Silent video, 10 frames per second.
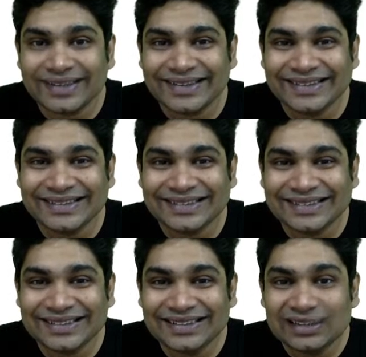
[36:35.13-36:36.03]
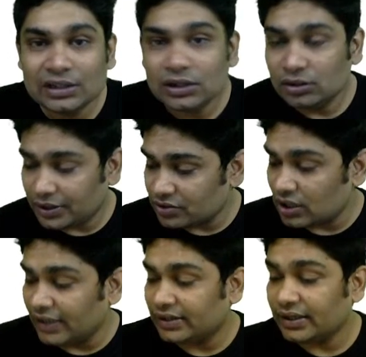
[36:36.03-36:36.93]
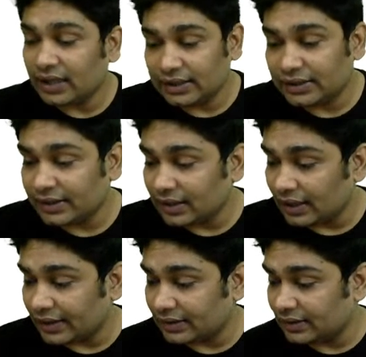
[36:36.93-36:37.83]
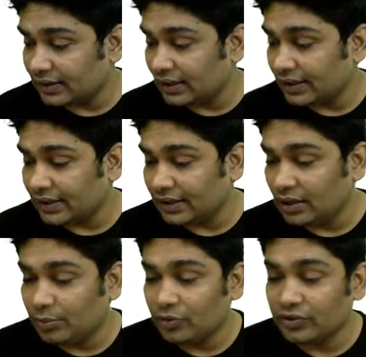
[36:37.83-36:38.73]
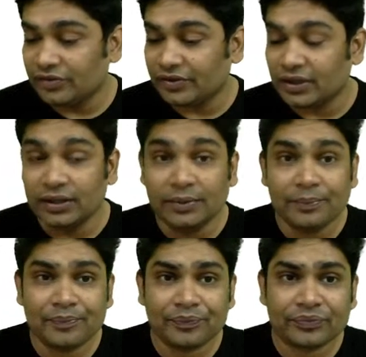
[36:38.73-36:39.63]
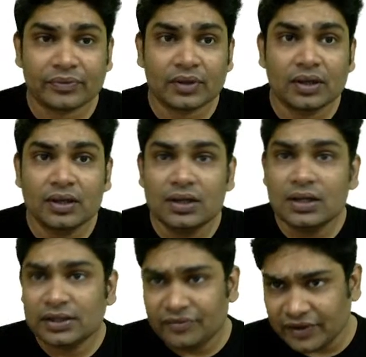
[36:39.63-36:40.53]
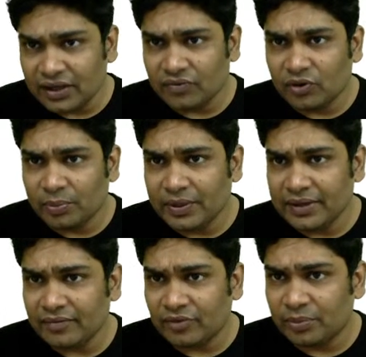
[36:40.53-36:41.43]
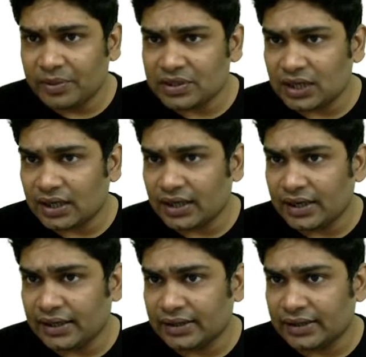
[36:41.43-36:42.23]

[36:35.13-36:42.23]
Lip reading: is. Okay, so I think I can help you with the figure. The figure would be certainly like